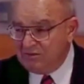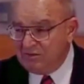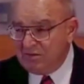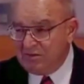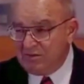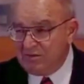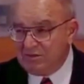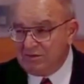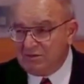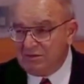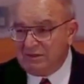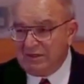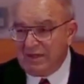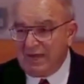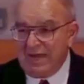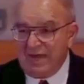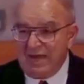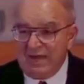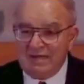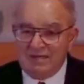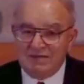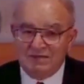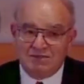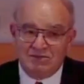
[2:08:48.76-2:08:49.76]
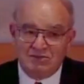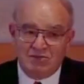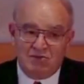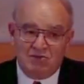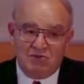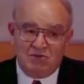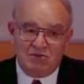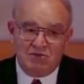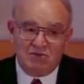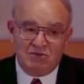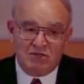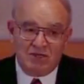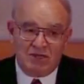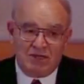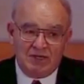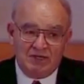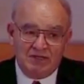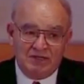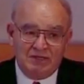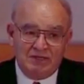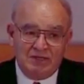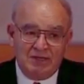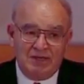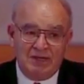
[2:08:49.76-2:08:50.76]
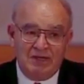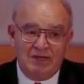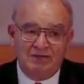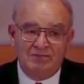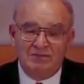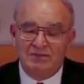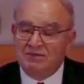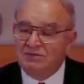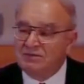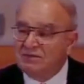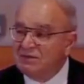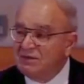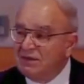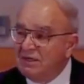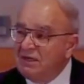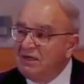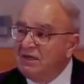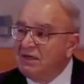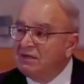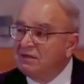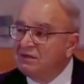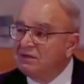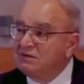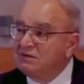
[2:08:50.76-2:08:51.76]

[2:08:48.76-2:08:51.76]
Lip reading: because it has all the other elements in it.